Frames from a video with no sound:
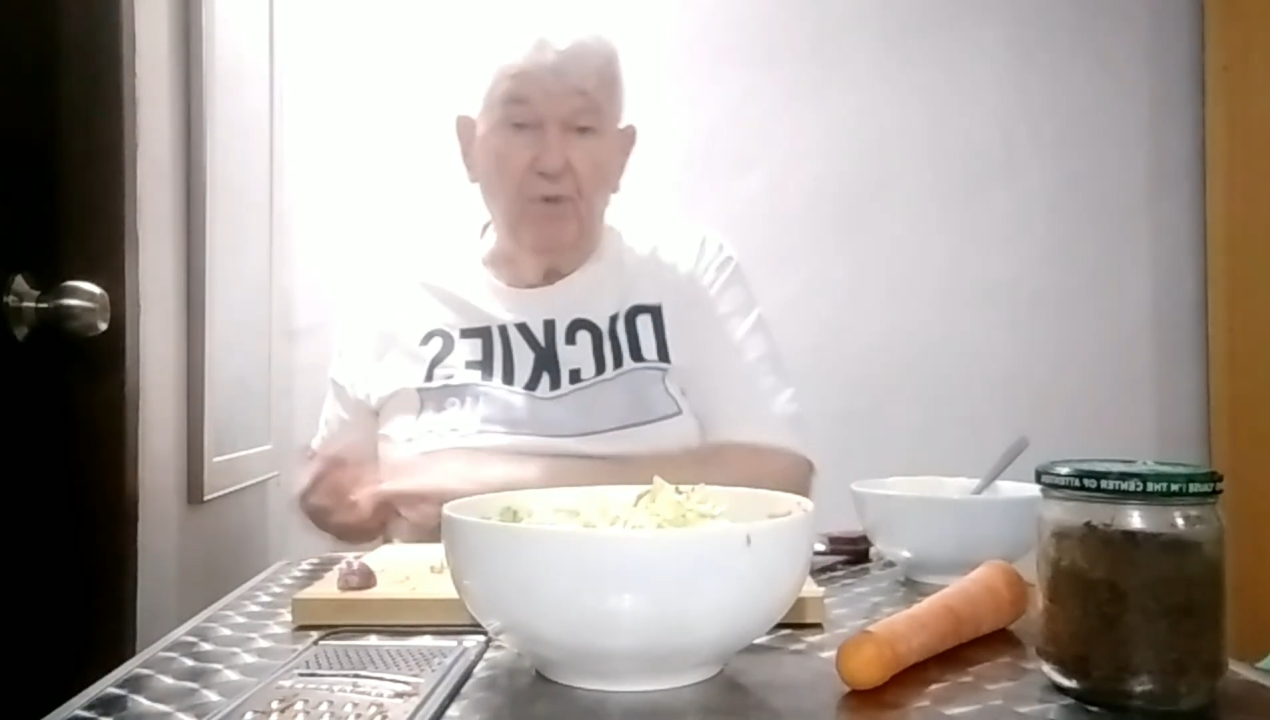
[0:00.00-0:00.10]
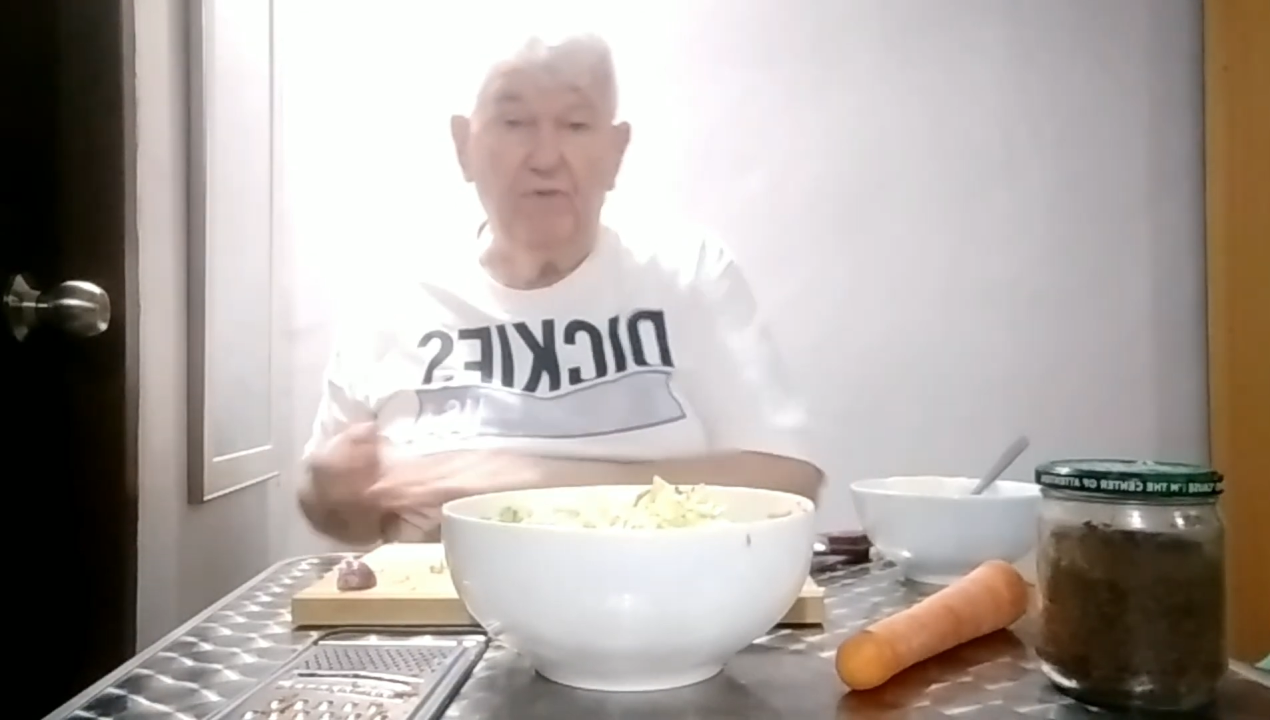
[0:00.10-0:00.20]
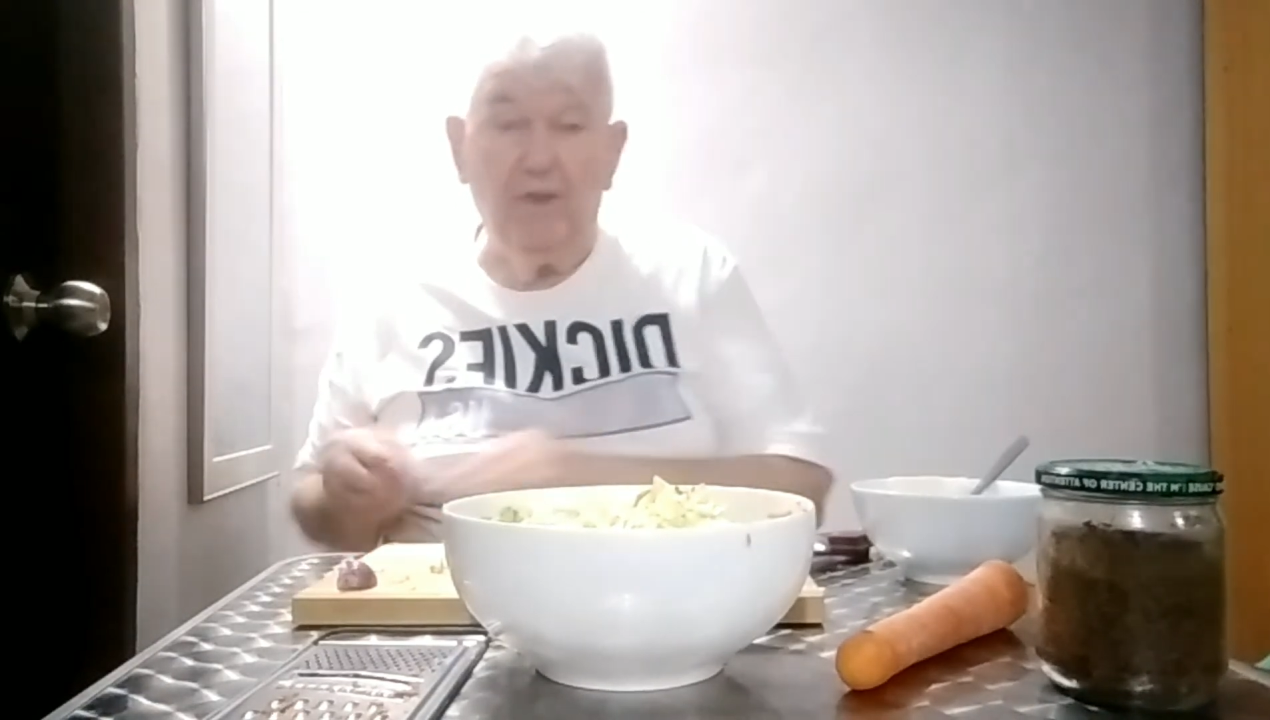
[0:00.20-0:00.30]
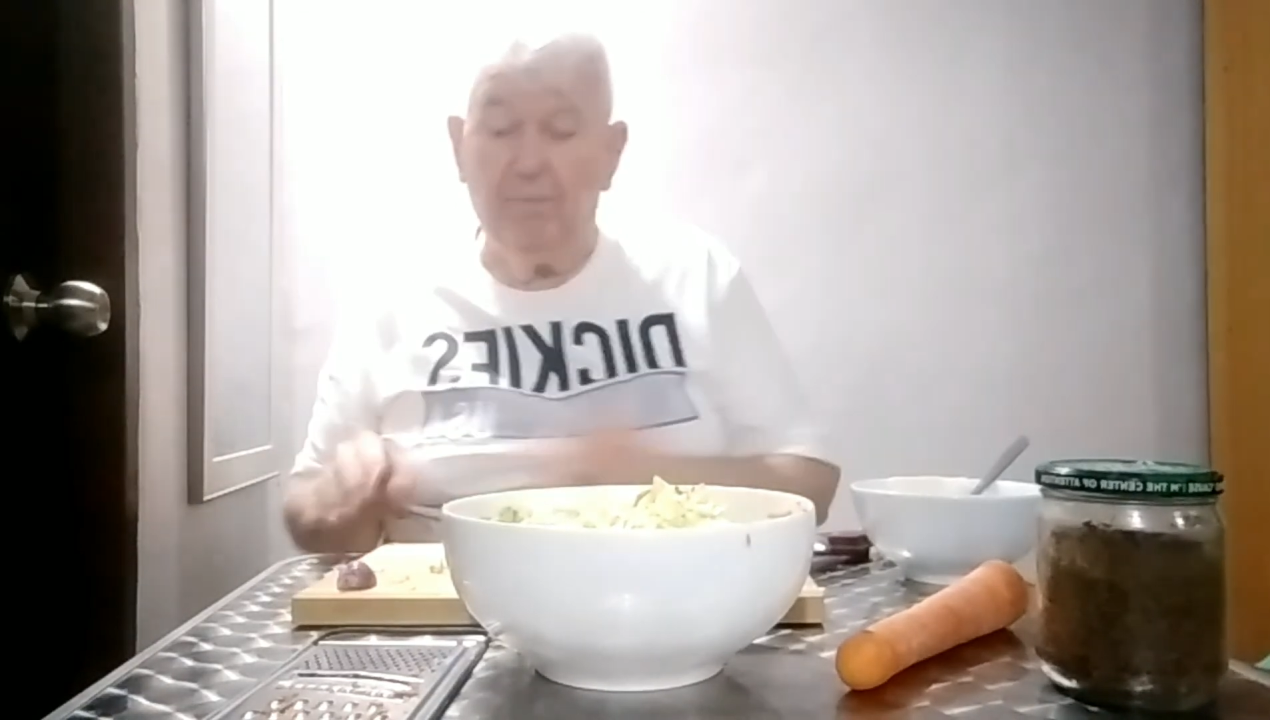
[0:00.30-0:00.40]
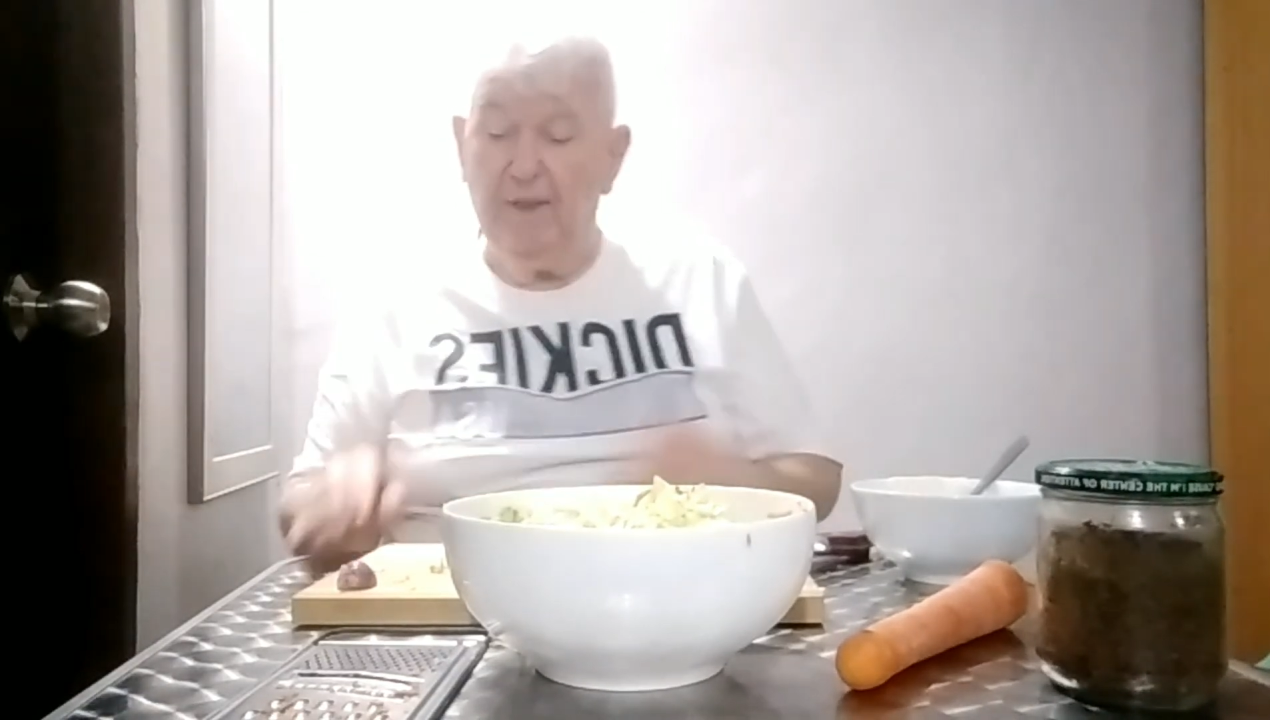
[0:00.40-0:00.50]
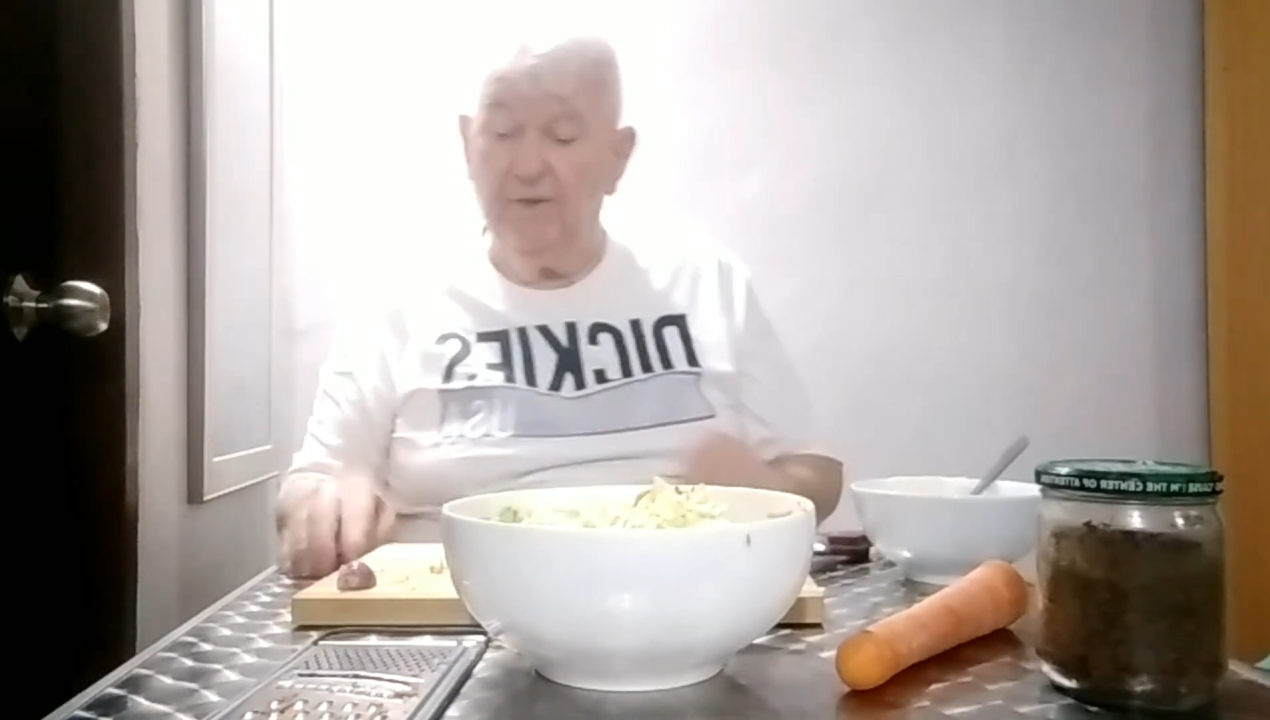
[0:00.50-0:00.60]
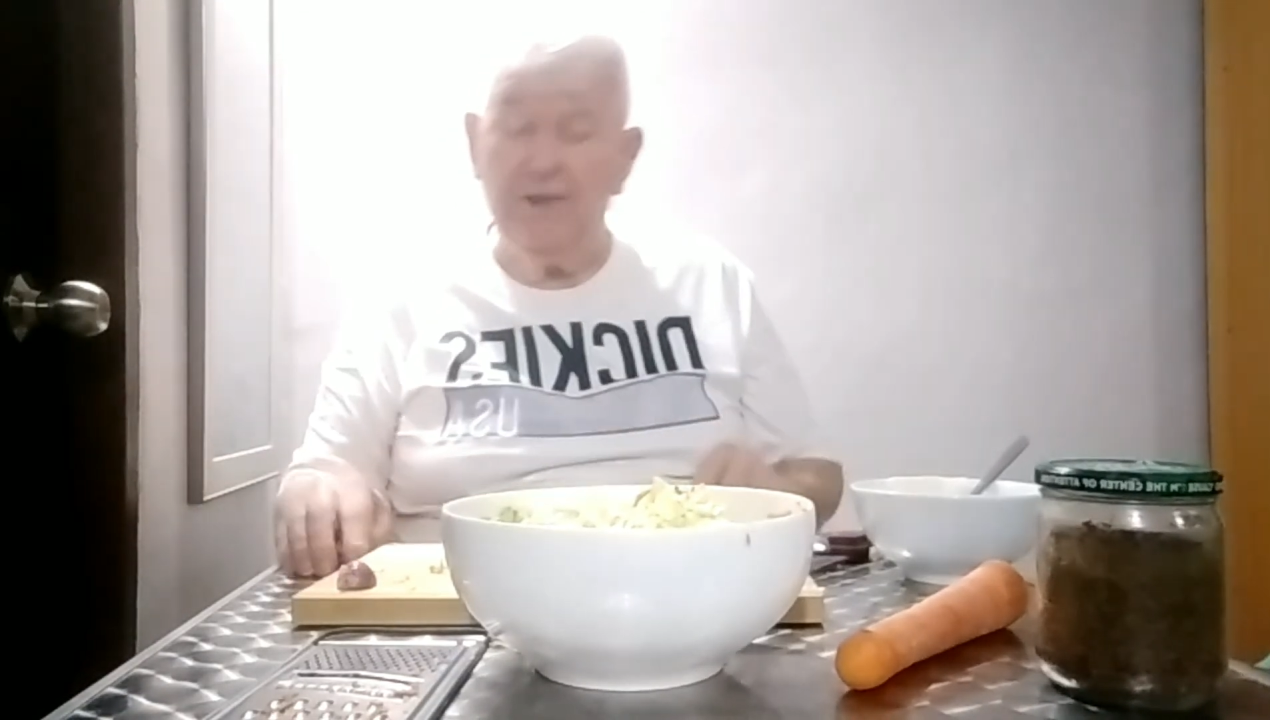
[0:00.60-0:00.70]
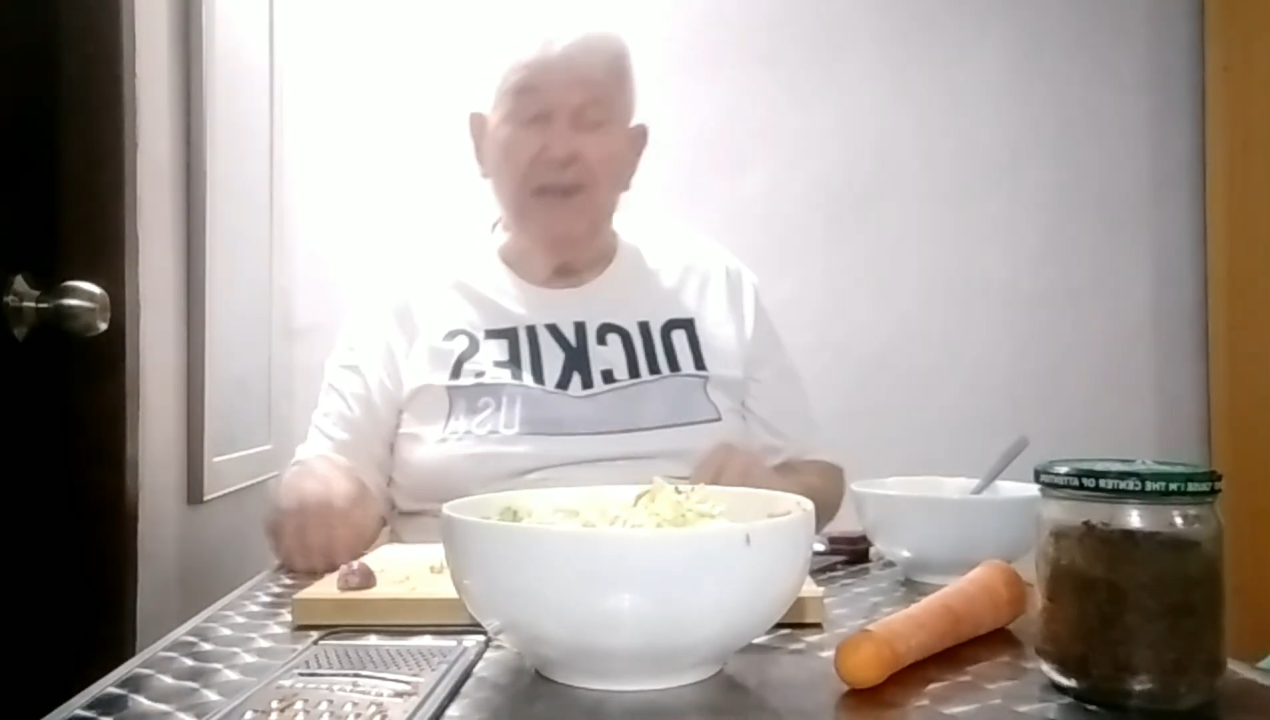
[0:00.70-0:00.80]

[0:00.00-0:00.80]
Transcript: most Filipinos.